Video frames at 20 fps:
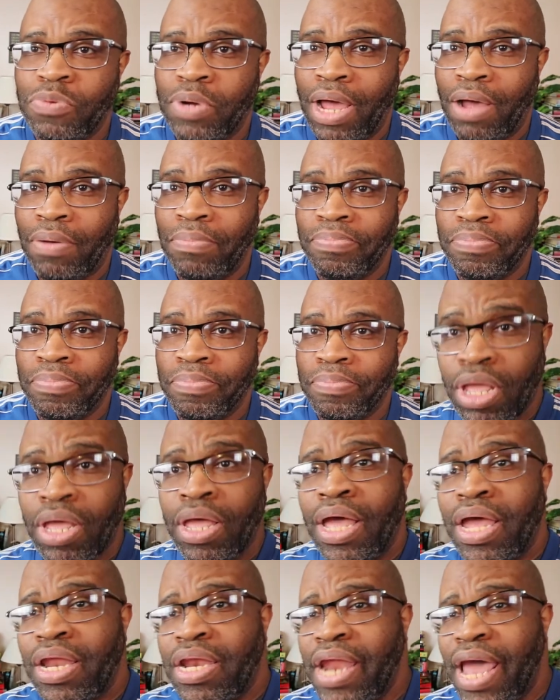one out.
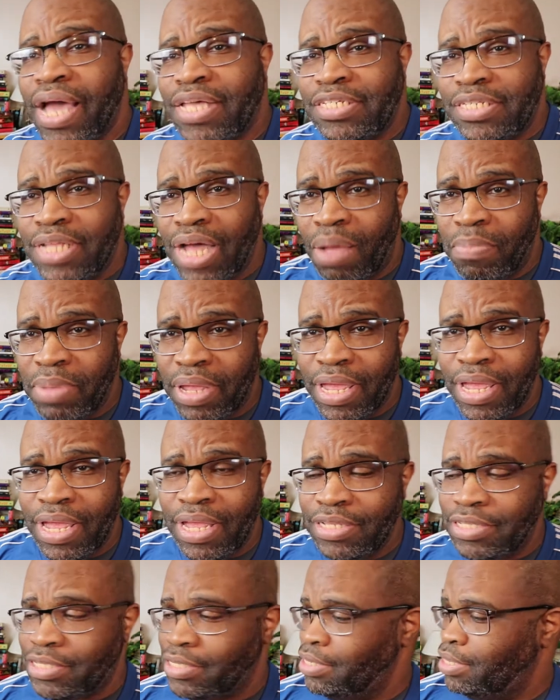Next up
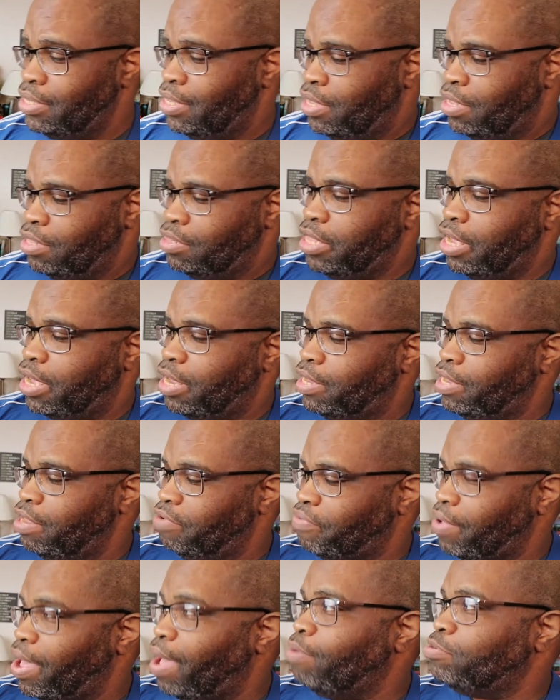is The
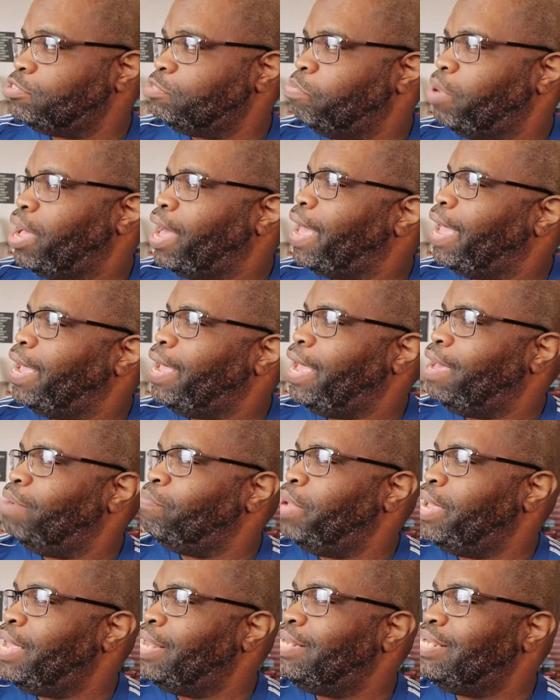Cliff House by
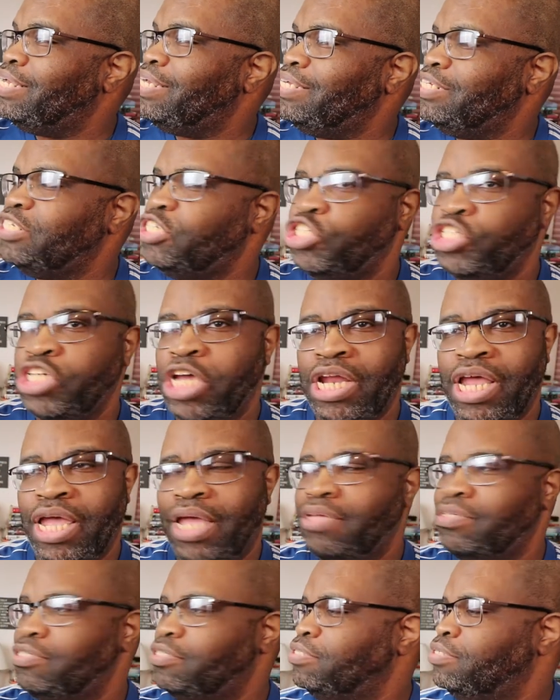Amanda
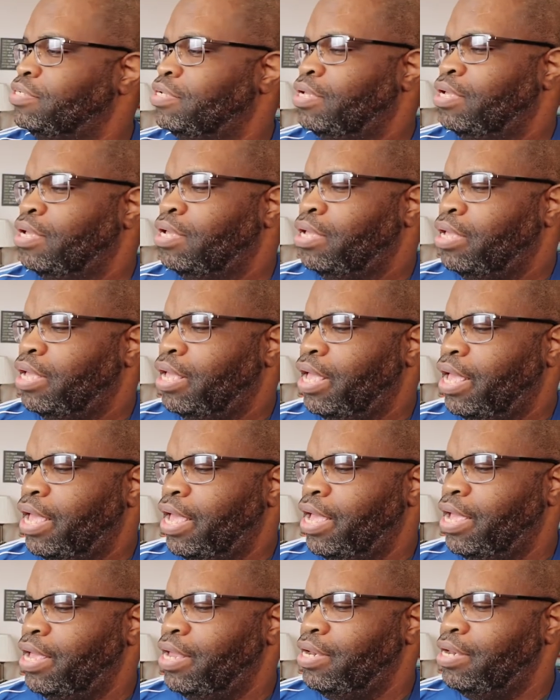Jennings,
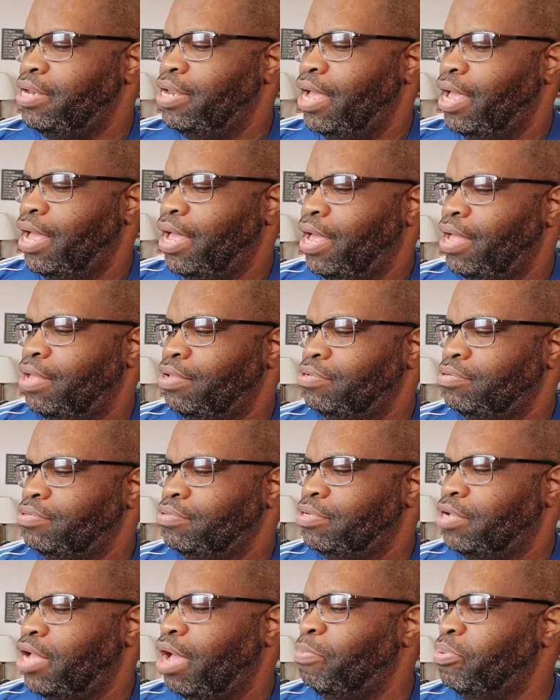and uh,
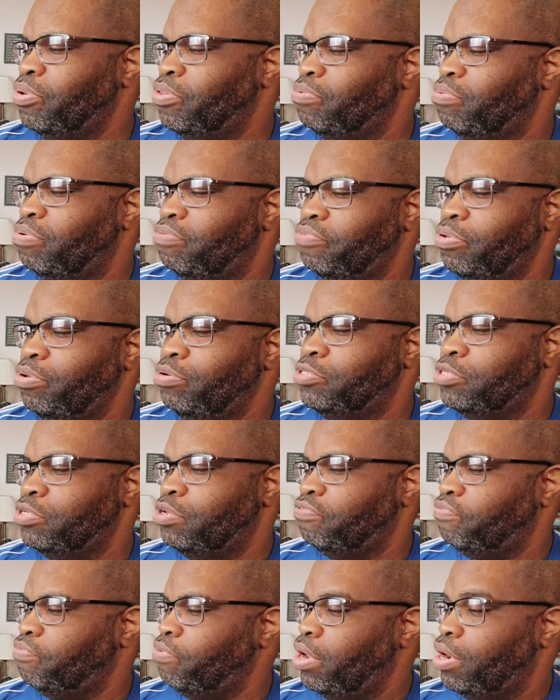couple of the reviews on
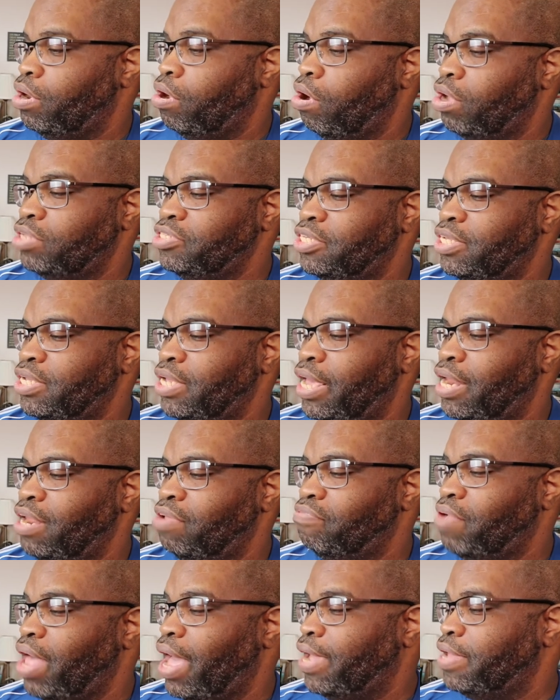the front haunting and
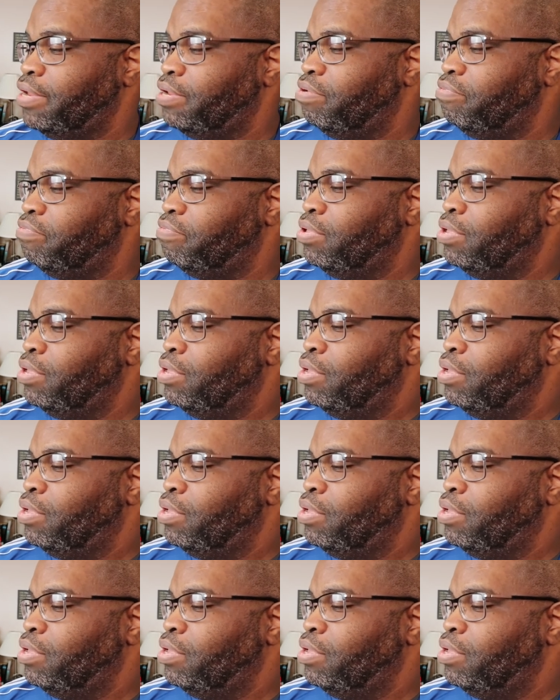evocative.